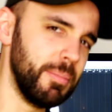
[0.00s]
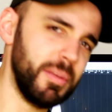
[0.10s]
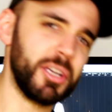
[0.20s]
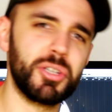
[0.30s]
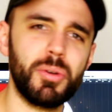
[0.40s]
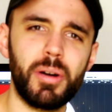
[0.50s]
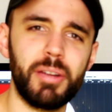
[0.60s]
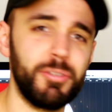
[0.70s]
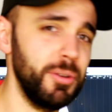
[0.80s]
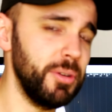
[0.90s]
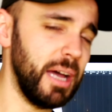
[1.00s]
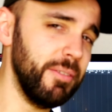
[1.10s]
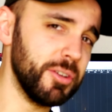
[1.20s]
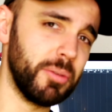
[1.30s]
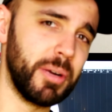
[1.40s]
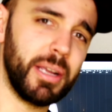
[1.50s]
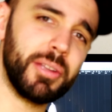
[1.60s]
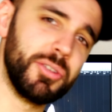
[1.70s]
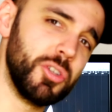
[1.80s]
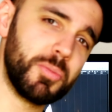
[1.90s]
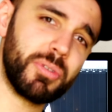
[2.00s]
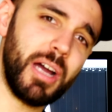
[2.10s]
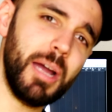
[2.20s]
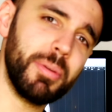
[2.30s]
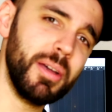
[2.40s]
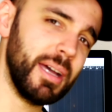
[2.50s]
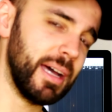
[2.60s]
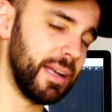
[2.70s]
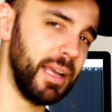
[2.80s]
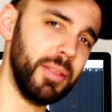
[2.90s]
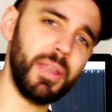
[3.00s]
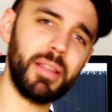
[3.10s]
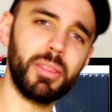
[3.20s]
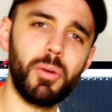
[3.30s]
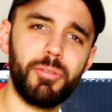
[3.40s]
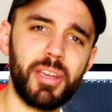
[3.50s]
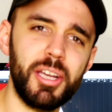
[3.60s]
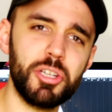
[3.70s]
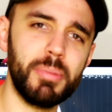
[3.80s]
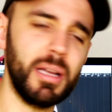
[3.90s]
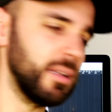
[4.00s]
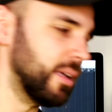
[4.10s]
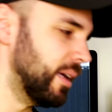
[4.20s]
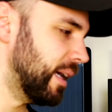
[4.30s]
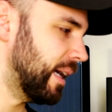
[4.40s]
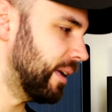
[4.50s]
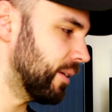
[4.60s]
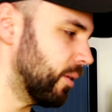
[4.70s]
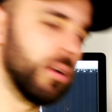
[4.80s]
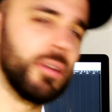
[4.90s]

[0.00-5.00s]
Make sure, if you haven't already, to subscribe and hit that notification bell and all